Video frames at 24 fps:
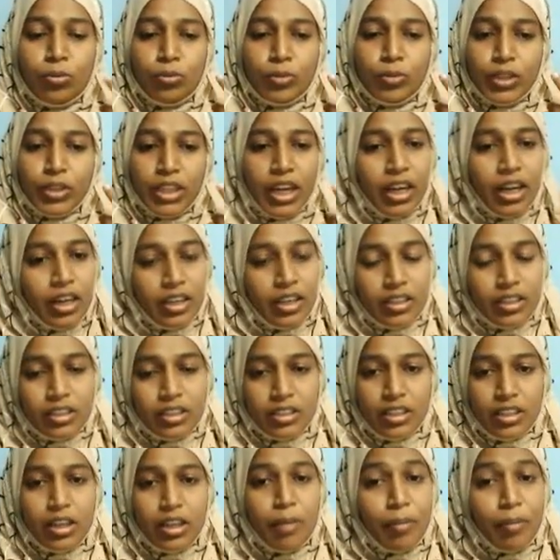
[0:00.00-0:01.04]
with
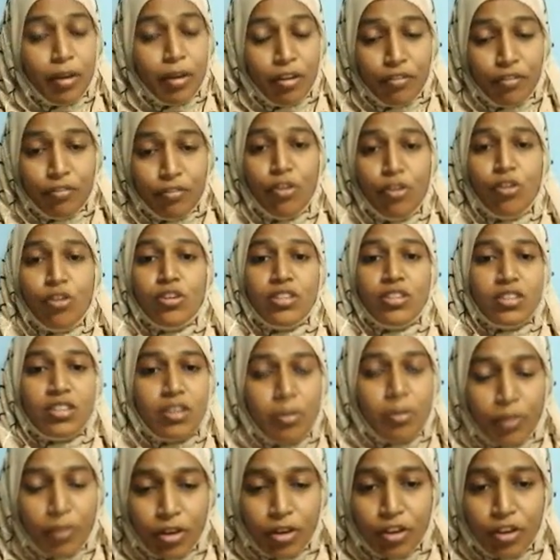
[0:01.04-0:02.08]
a number of fours,
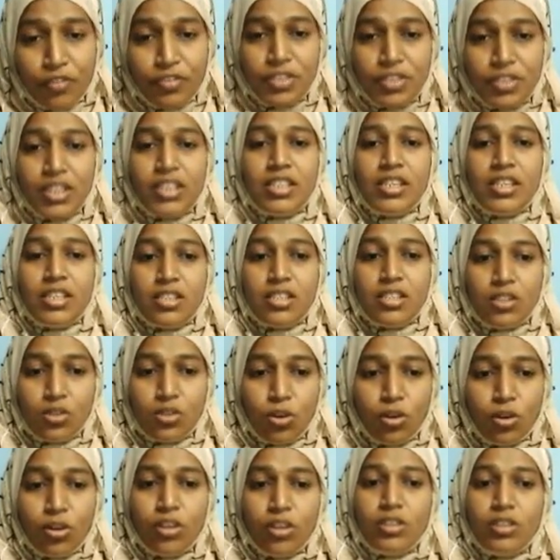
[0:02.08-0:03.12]
number of six, his
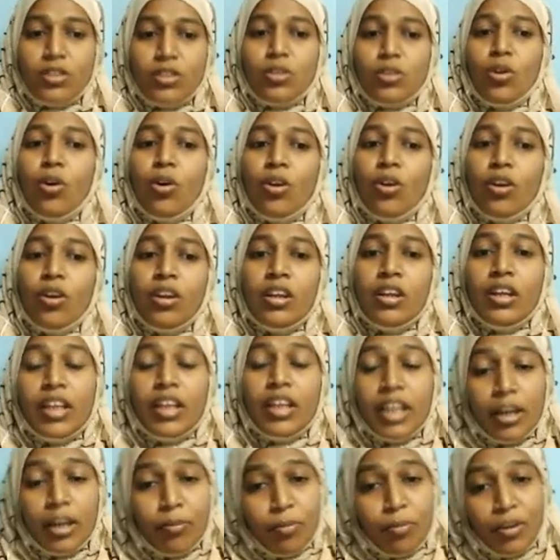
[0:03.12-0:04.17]
total score
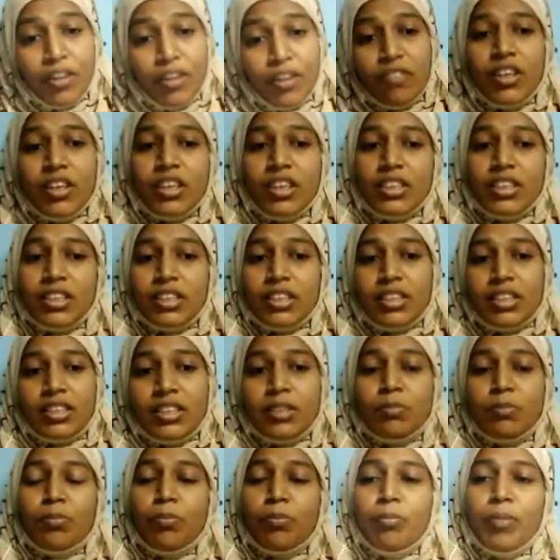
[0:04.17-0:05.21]
in
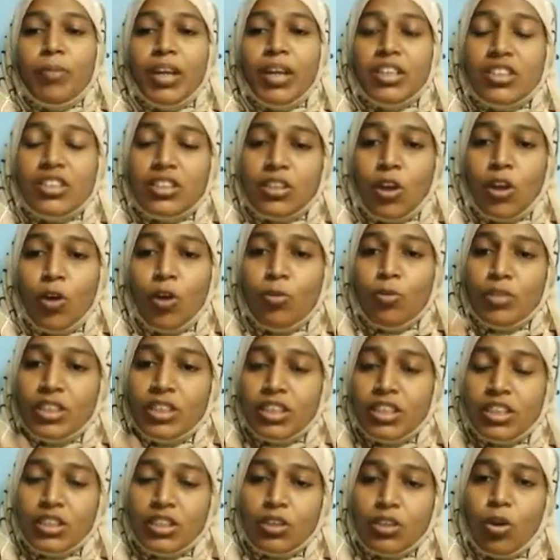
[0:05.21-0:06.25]
previous matches, how
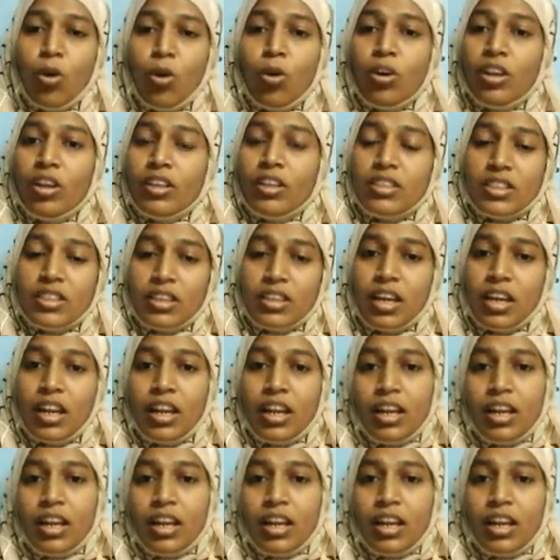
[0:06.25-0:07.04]
much he scored, his